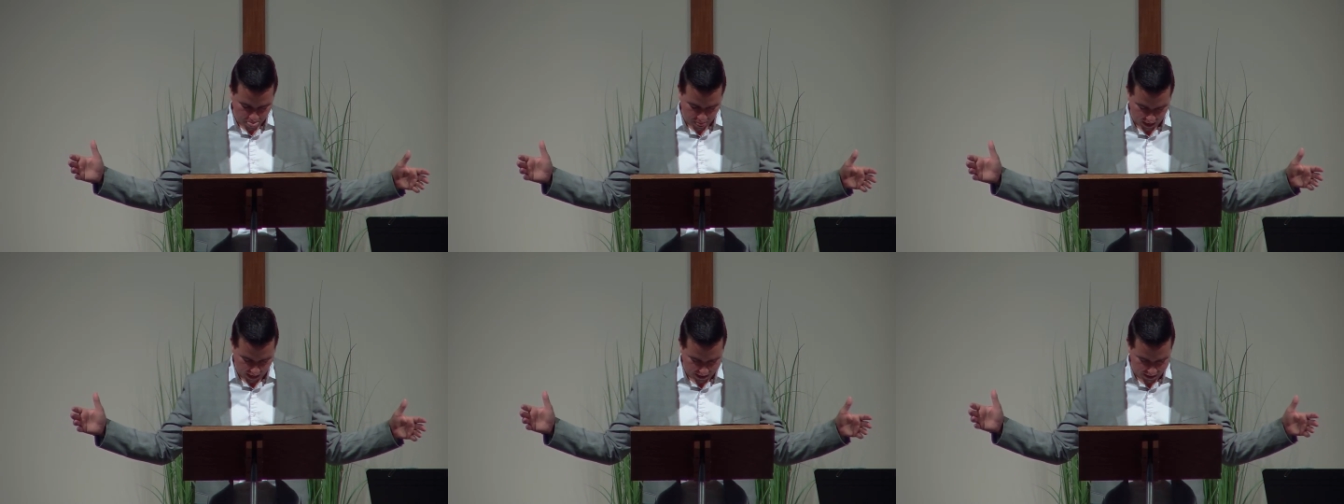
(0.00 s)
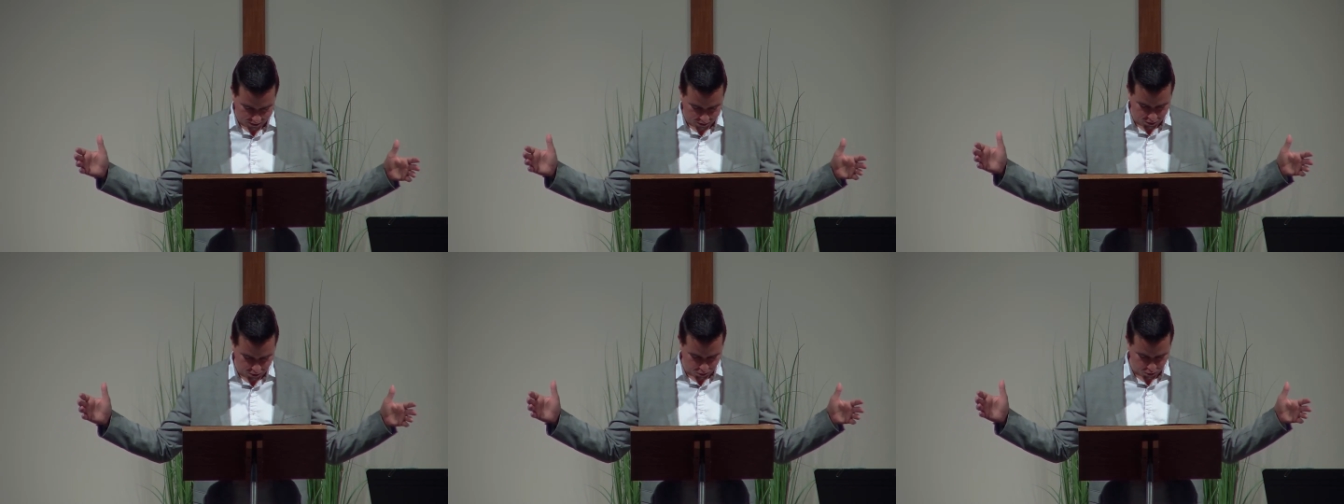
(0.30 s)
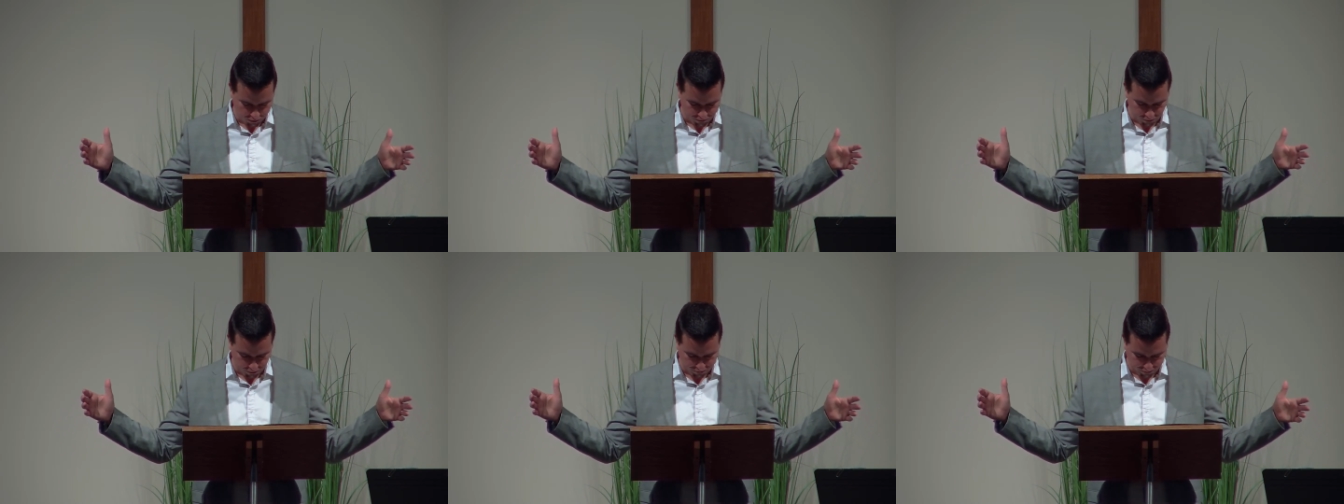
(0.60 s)
and is
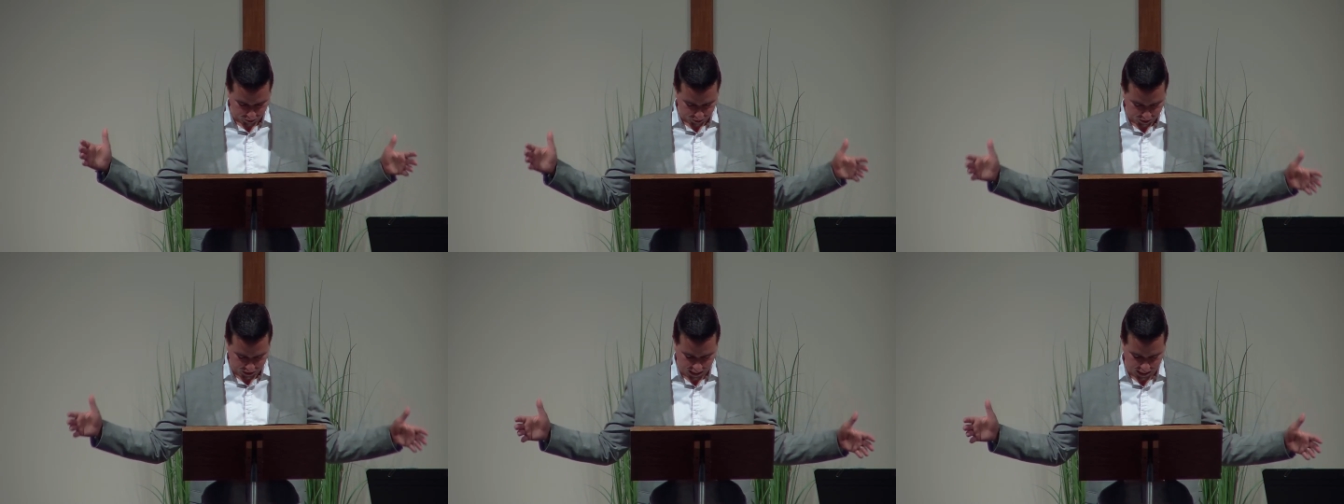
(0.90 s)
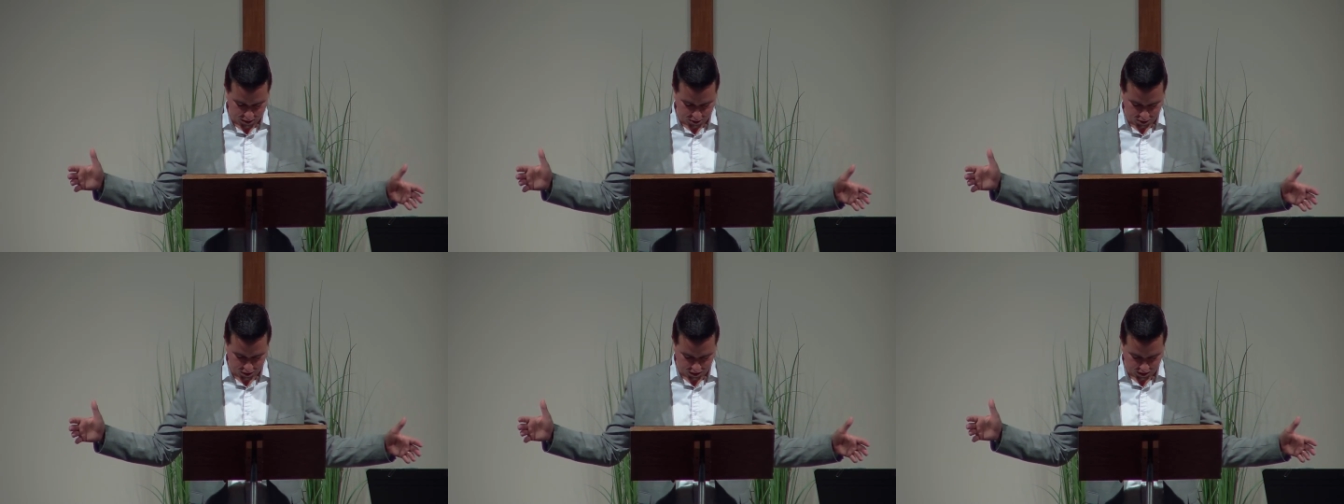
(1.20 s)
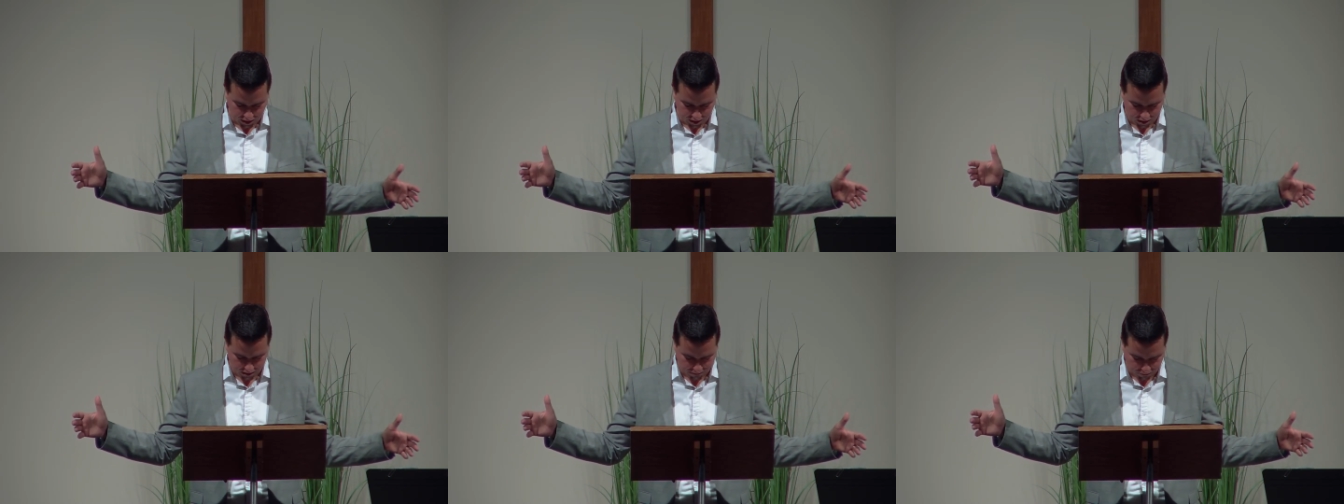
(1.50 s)
useful for
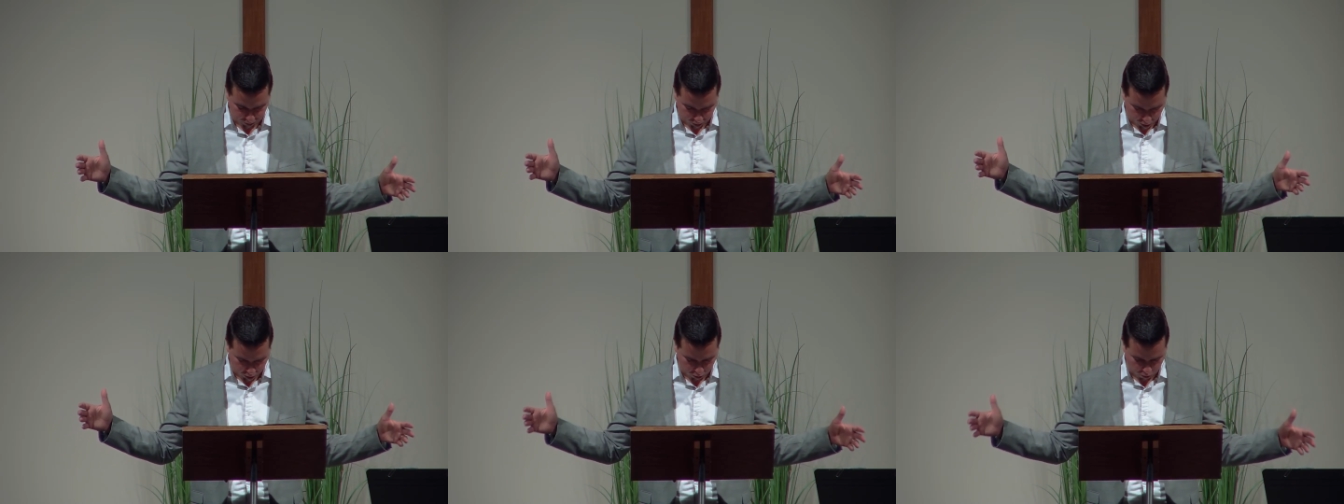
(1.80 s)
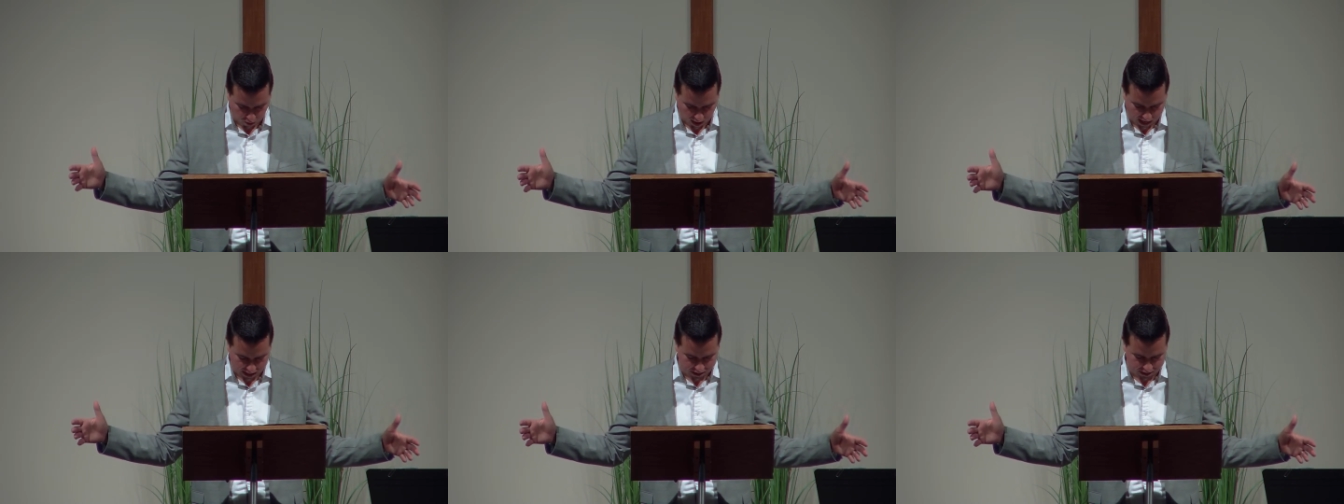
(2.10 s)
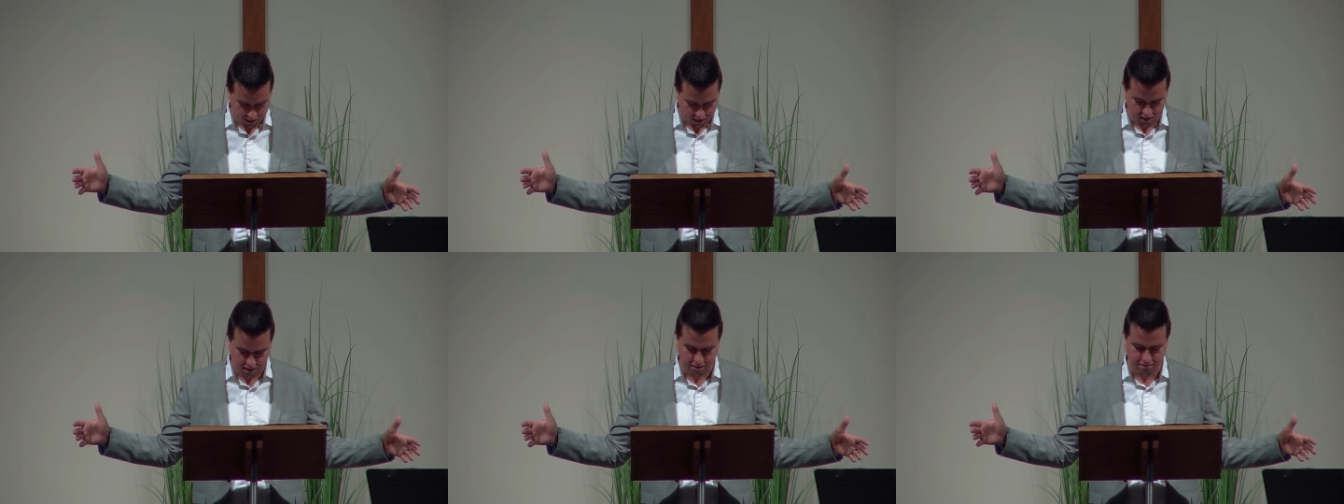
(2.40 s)
teaching, for
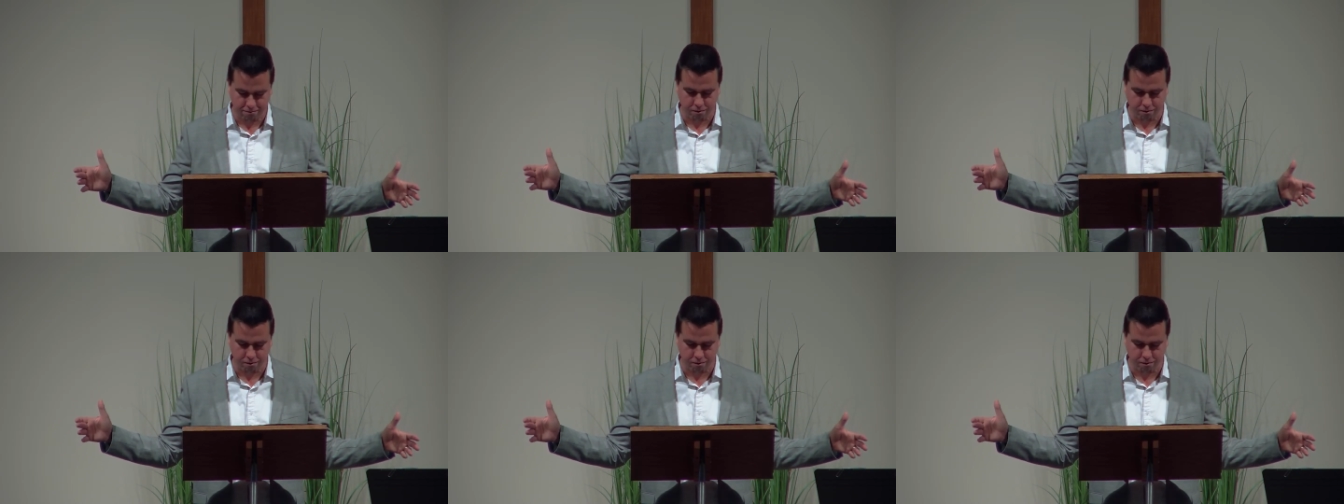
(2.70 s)
correcting,